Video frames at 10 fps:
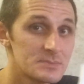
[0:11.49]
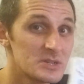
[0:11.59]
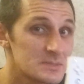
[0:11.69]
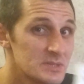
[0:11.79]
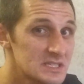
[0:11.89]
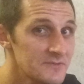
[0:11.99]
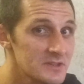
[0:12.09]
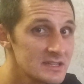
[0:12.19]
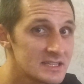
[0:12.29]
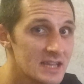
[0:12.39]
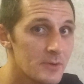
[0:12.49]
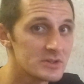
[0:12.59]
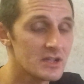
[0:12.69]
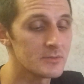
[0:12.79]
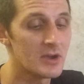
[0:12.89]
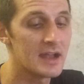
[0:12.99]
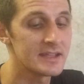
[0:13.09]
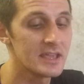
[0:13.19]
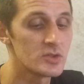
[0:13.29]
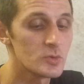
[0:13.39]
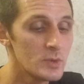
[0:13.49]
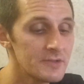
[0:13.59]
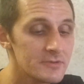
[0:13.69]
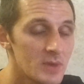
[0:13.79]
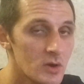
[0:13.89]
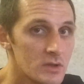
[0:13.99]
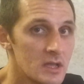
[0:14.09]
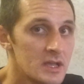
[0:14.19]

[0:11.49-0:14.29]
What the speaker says: but specifically today we're talking about how to get your Wii Remote